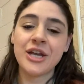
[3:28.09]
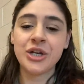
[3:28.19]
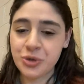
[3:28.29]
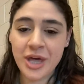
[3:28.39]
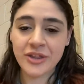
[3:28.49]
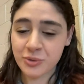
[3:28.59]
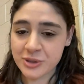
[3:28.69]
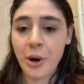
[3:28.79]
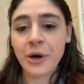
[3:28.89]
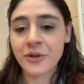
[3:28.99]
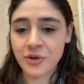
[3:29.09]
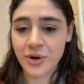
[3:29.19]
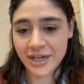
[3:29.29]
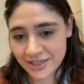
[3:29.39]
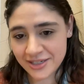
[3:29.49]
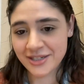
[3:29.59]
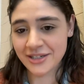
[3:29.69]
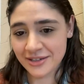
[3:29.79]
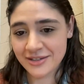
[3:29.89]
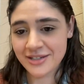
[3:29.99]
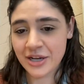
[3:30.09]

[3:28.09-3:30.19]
They knew that it was part of the grades to